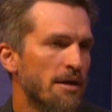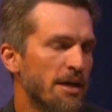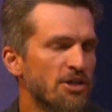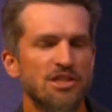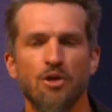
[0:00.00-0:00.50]

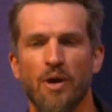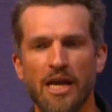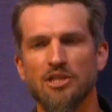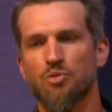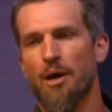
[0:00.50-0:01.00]
Here's the
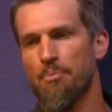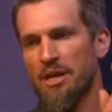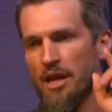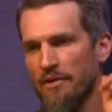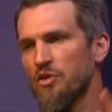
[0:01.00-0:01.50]
greatest
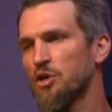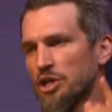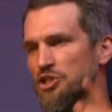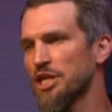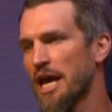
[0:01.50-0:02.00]
weapon every
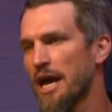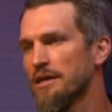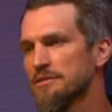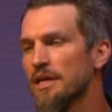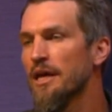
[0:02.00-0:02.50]
Christian
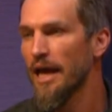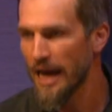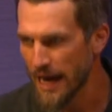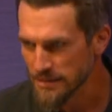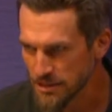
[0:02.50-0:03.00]
has.
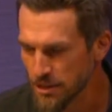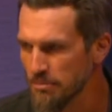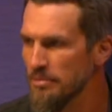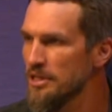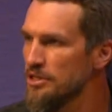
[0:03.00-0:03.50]
Ask
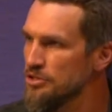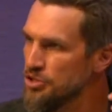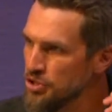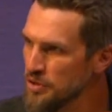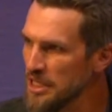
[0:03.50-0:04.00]
them,
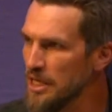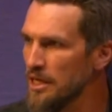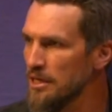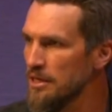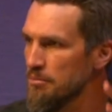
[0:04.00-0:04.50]
do you
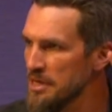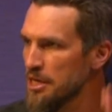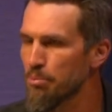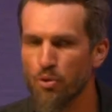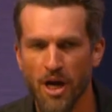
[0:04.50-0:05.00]
need me
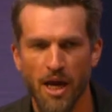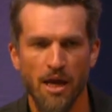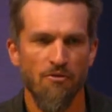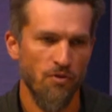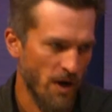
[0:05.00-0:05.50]
to
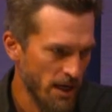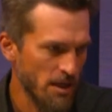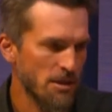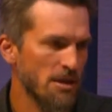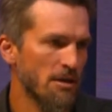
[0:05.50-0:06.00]
pray for
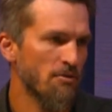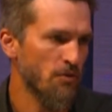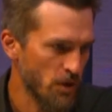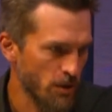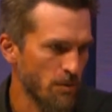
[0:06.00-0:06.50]
anything
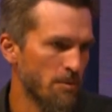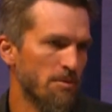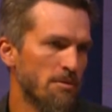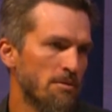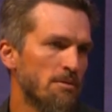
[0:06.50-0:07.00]
for you?
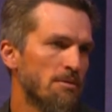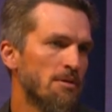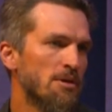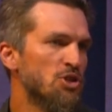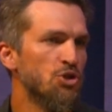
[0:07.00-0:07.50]

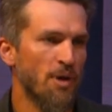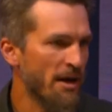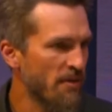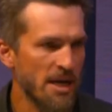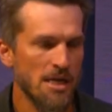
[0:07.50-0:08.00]
Do you
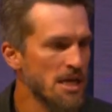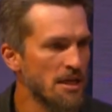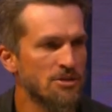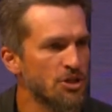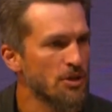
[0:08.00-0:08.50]
have any
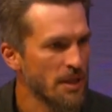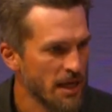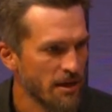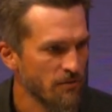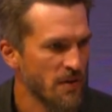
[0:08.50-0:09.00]
needs in your
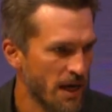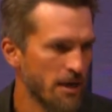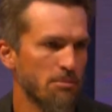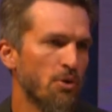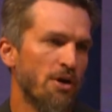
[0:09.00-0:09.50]
life that I
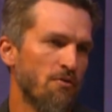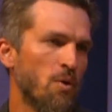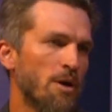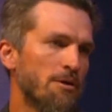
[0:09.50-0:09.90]
can pray for?